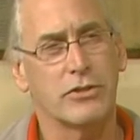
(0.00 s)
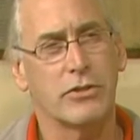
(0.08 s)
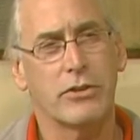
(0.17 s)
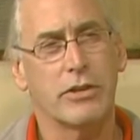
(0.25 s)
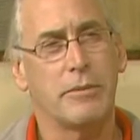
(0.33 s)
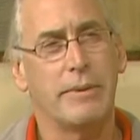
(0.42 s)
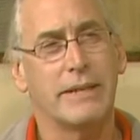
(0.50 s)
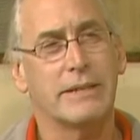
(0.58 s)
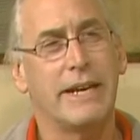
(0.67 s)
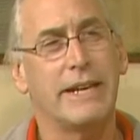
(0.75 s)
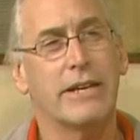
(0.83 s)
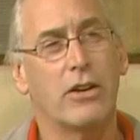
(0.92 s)
So they're going to be
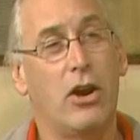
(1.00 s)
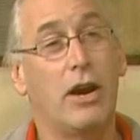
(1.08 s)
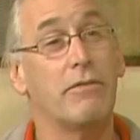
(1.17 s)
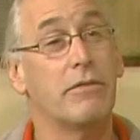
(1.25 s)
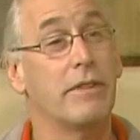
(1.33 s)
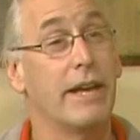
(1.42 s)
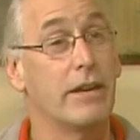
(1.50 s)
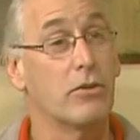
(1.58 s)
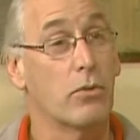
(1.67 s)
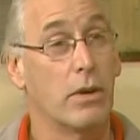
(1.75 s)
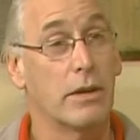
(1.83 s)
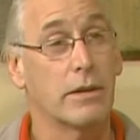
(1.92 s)
taken off of that
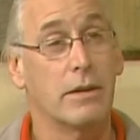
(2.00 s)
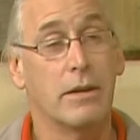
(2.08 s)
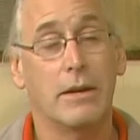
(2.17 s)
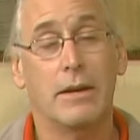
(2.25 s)
drug.